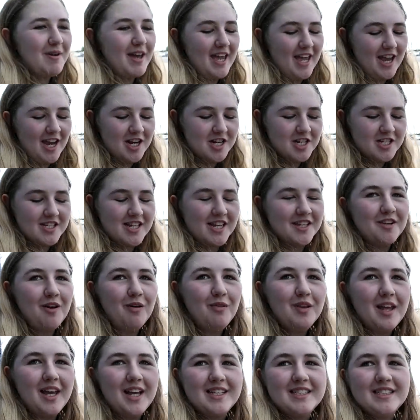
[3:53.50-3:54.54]
my hair, just I
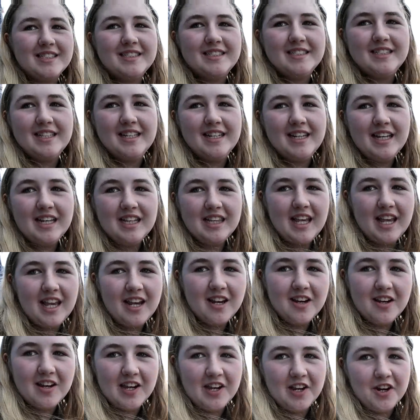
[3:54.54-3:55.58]
don't like sitting
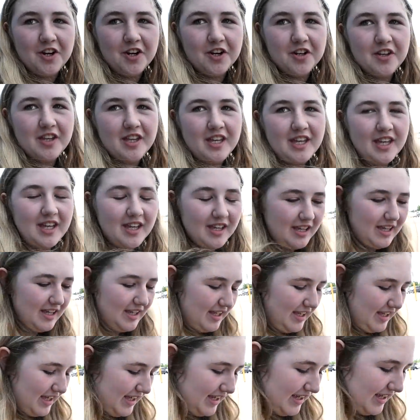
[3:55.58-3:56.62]
there and curling.
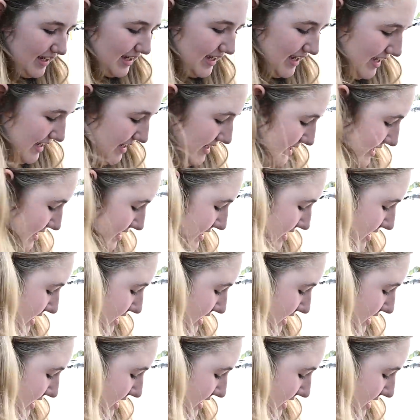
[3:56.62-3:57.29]
It's